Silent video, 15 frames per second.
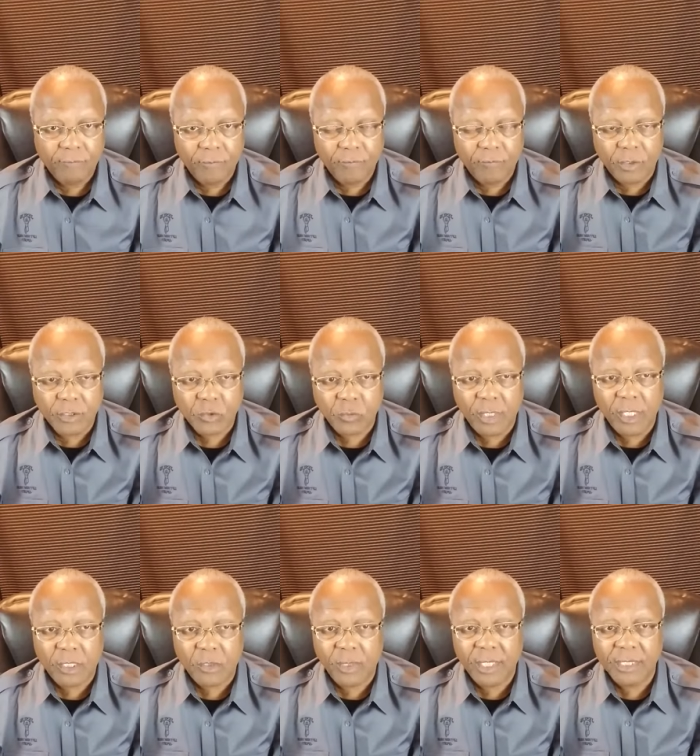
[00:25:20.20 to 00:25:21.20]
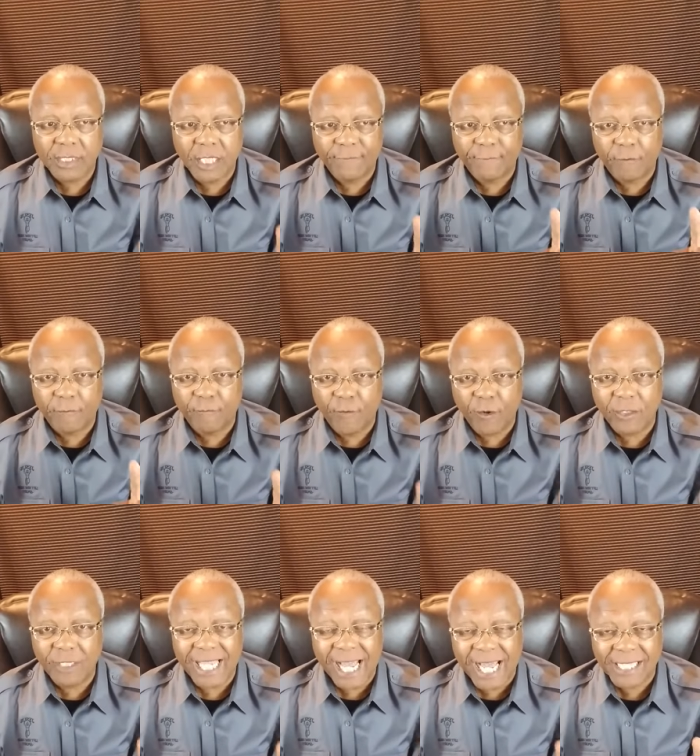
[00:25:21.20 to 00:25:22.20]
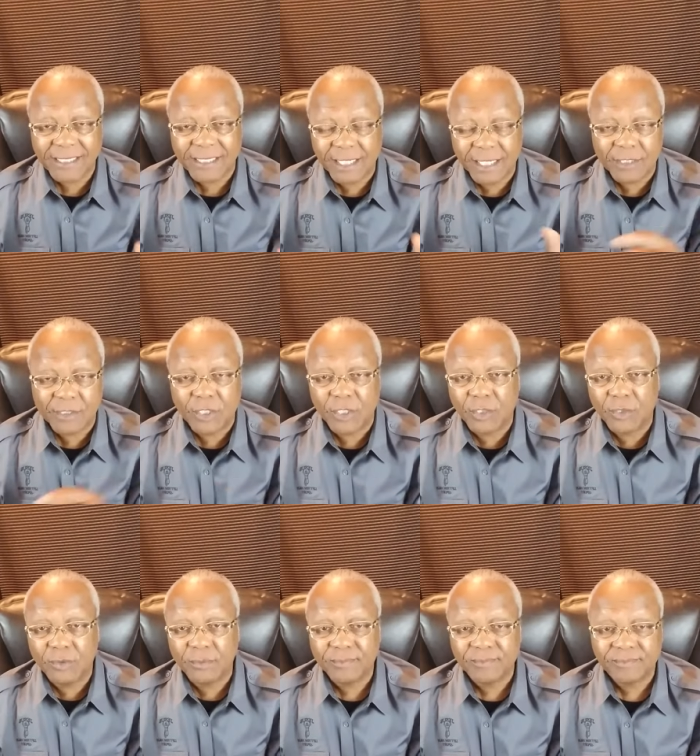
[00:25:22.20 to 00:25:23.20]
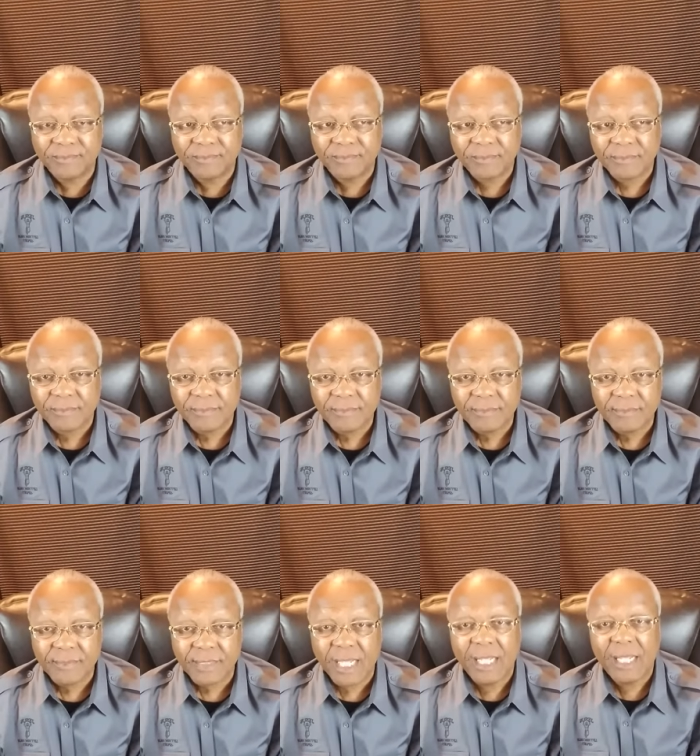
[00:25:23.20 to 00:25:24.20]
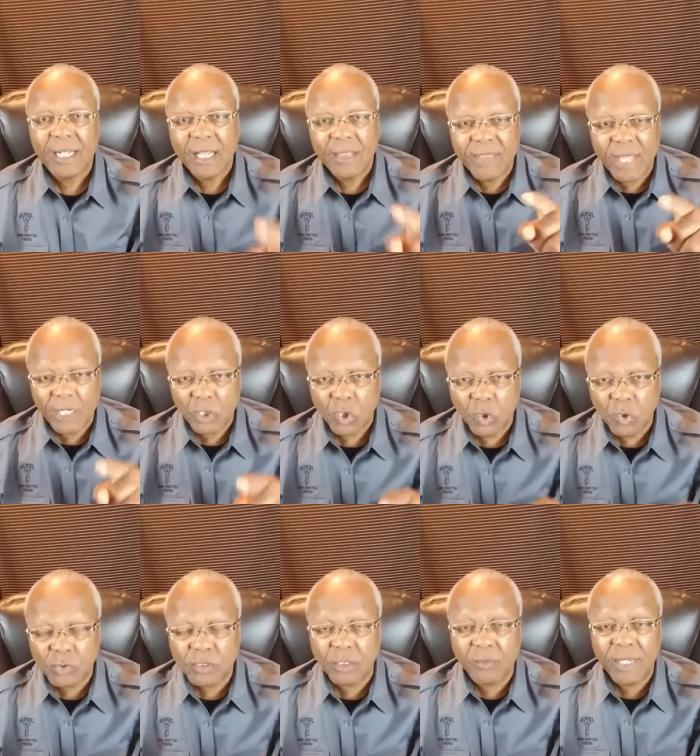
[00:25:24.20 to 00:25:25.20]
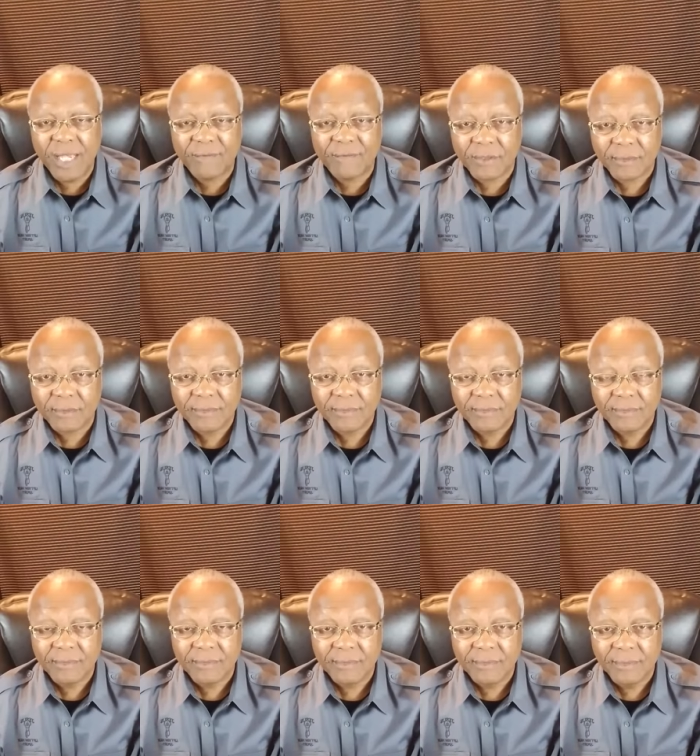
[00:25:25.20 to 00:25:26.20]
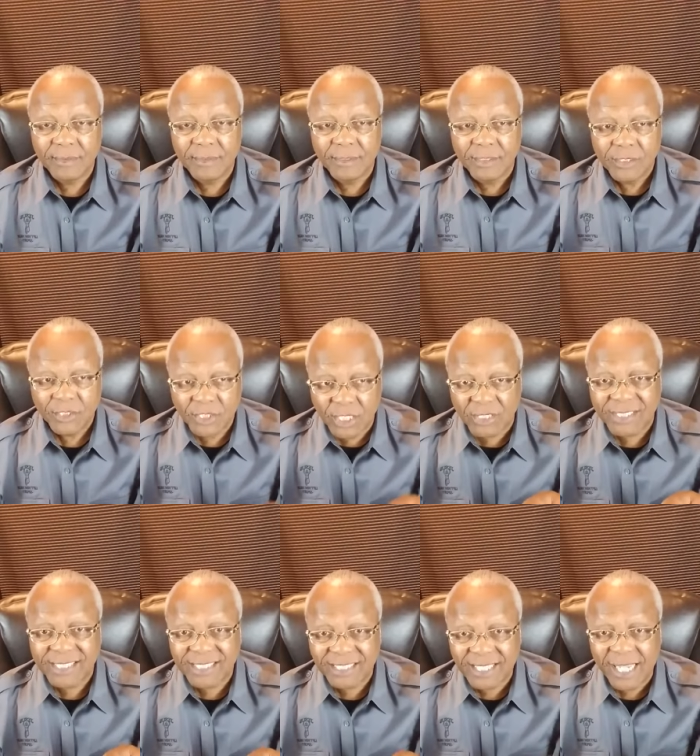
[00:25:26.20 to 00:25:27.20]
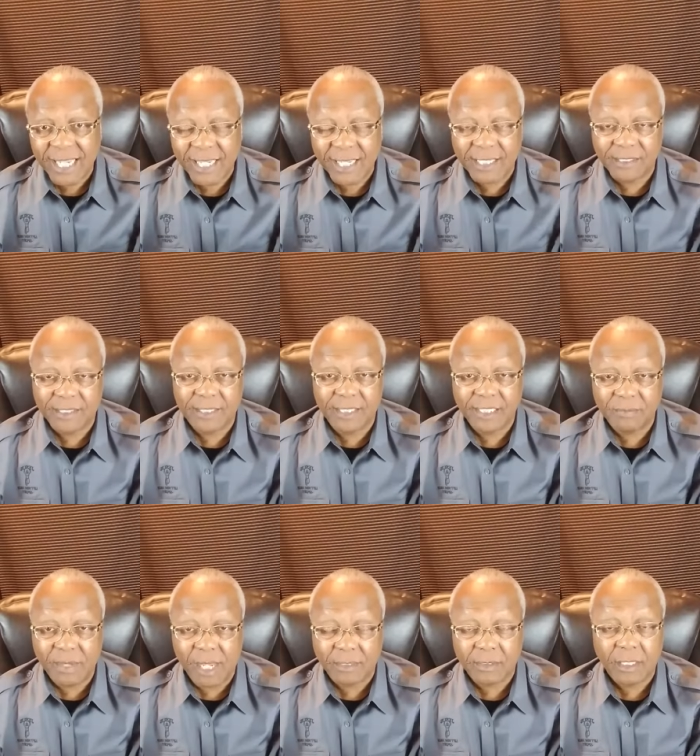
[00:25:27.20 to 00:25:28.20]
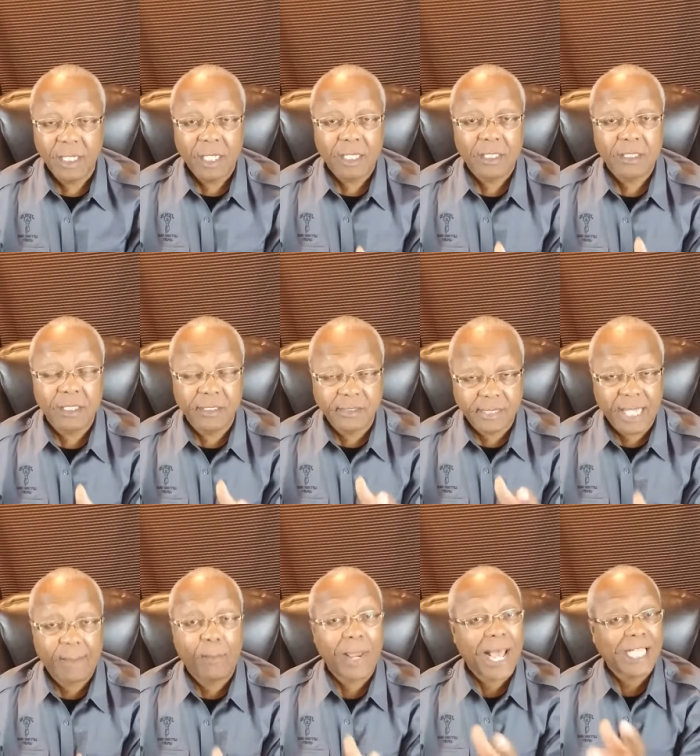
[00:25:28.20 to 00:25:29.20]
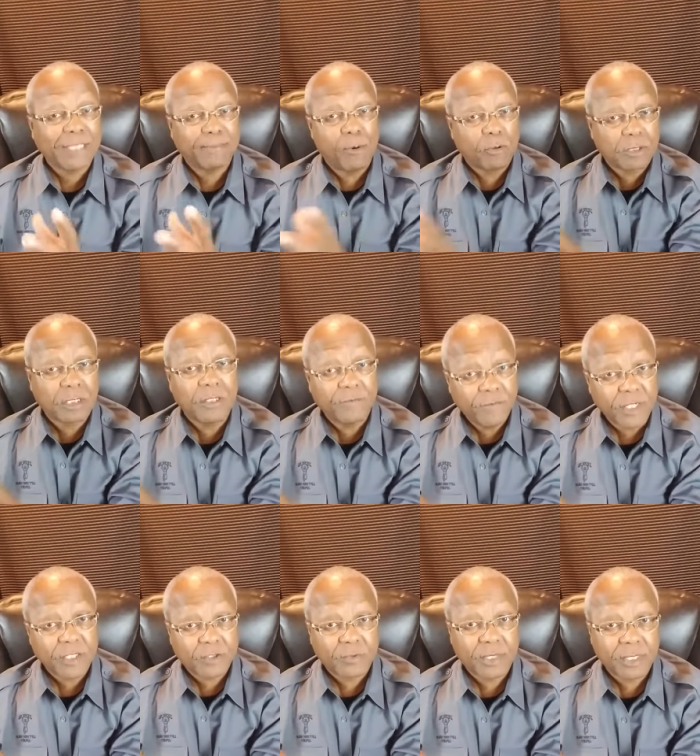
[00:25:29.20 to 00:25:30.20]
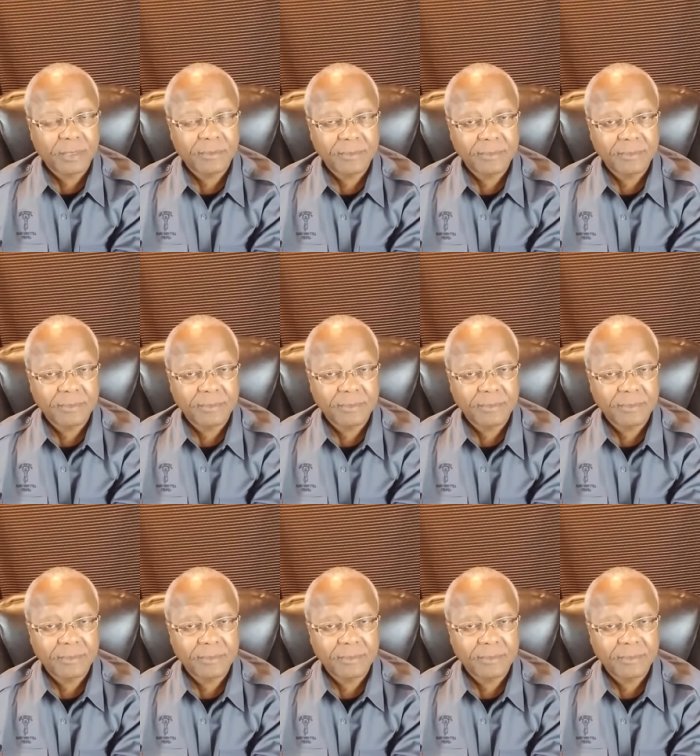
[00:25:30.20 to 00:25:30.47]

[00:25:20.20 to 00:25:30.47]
Verse 23, he said, For verily I say unto you, that whosoever shall say unto this mountain, the same way I spoke to the fig tree,